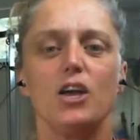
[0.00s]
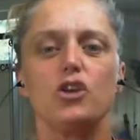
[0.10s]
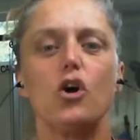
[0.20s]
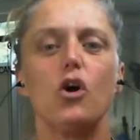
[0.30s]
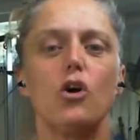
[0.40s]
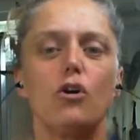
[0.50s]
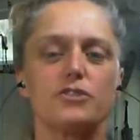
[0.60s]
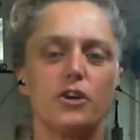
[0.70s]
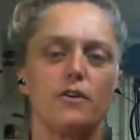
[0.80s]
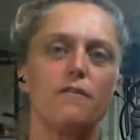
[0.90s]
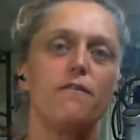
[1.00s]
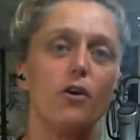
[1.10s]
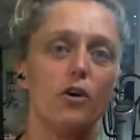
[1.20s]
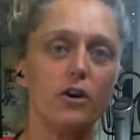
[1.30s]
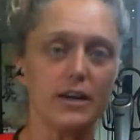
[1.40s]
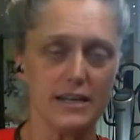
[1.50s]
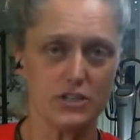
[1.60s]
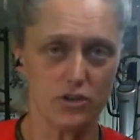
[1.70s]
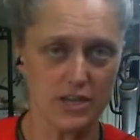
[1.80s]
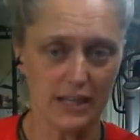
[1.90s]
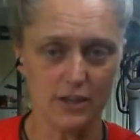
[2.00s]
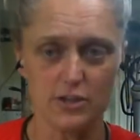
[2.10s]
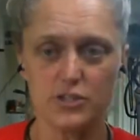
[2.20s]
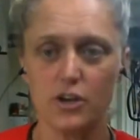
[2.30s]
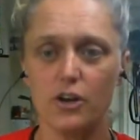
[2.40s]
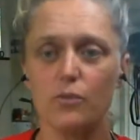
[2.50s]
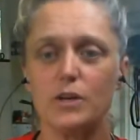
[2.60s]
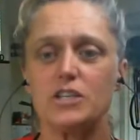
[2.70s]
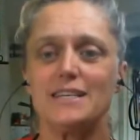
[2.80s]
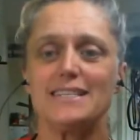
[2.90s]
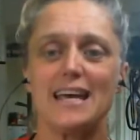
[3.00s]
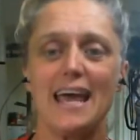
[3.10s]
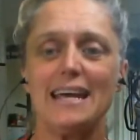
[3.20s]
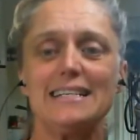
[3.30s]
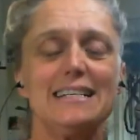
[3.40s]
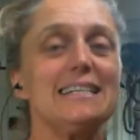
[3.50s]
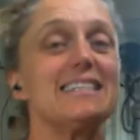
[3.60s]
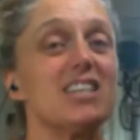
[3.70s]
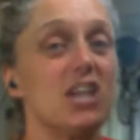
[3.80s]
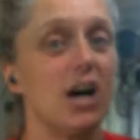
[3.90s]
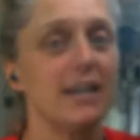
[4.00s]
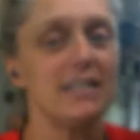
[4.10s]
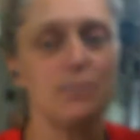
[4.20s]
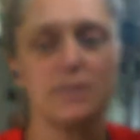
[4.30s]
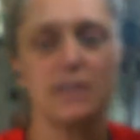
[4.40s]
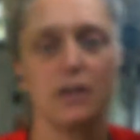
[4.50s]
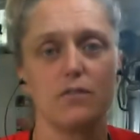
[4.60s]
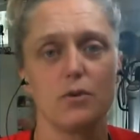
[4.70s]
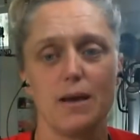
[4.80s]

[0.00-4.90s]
Your zone 4 is your yellow zone, which is 80 to 90% of your